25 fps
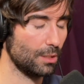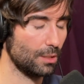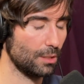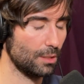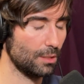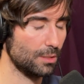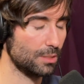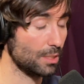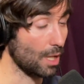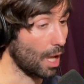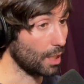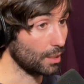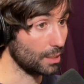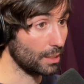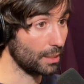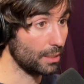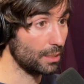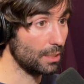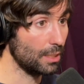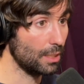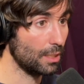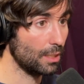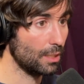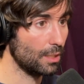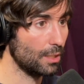
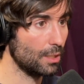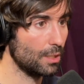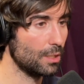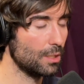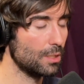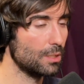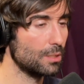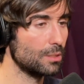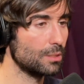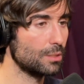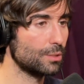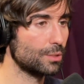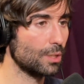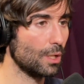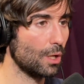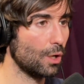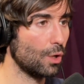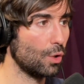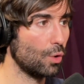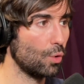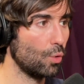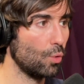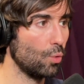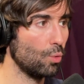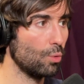Scotland. Mm-hmm.
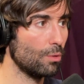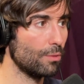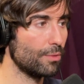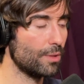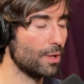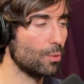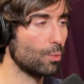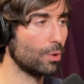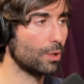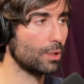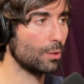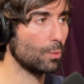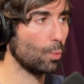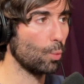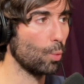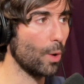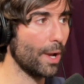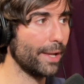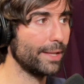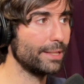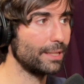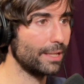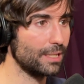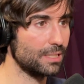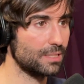So there were
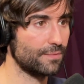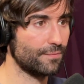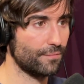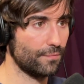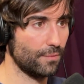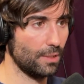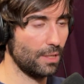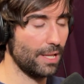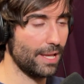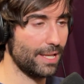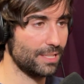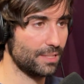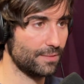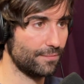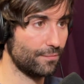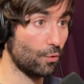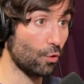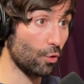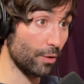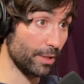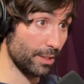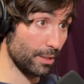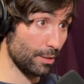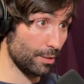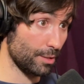way less
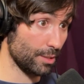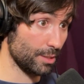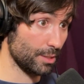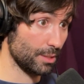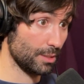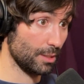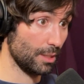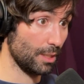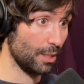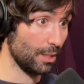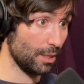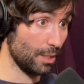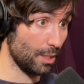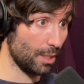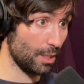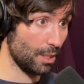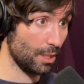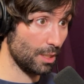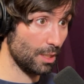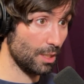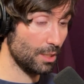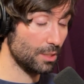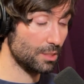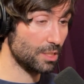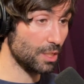foreigners in there.
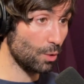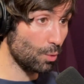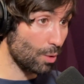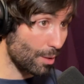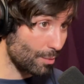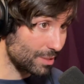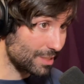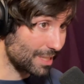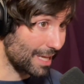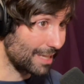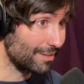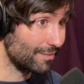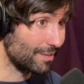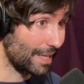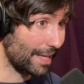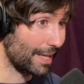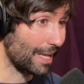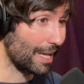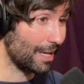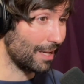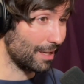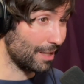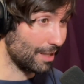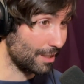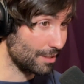So I was kind of like
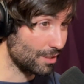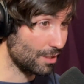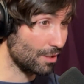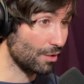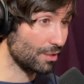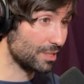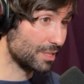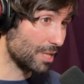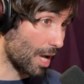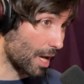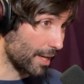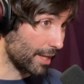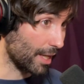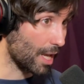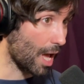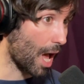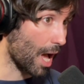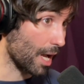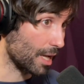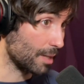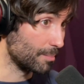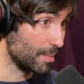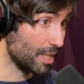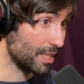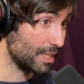a exotic
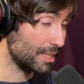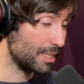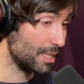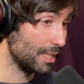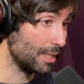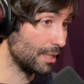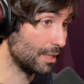hot commodity.